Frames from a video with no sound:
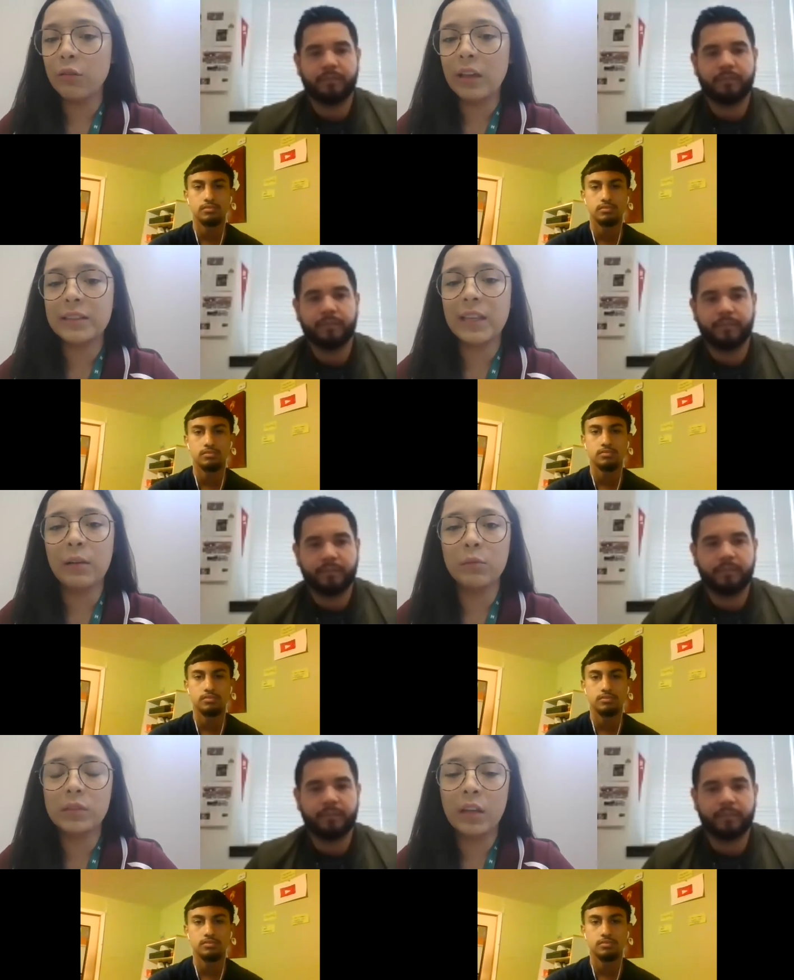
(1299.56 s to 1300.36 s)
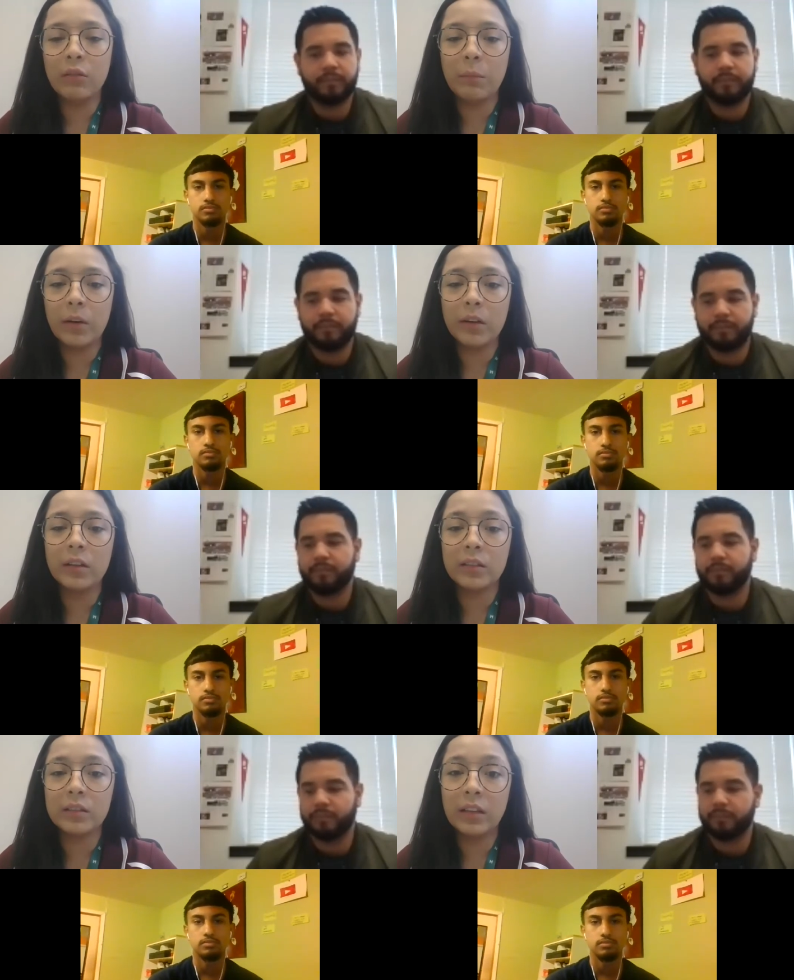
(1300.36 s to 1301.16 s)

Speaker 1: things that will set you apart in the,